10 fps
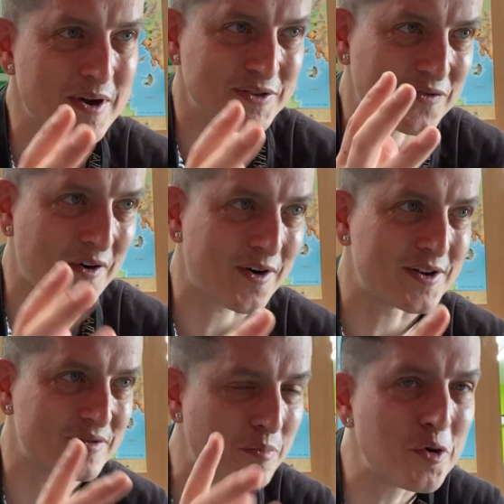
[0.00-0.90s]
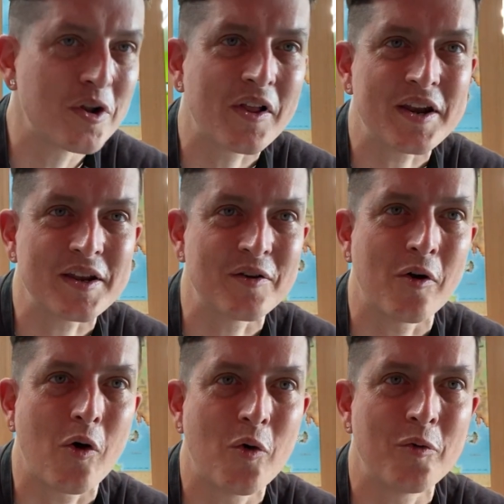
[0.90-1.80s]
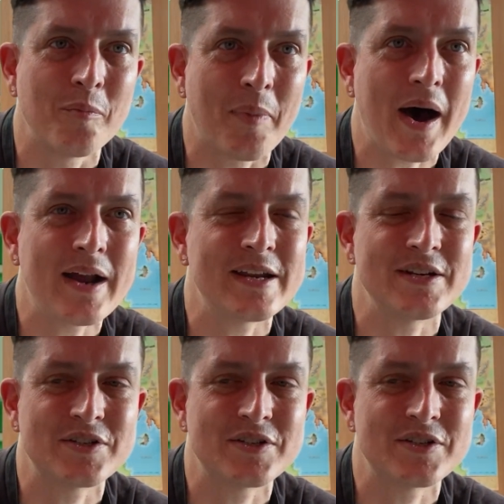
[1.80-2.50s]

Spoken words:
as far as mutilating your own body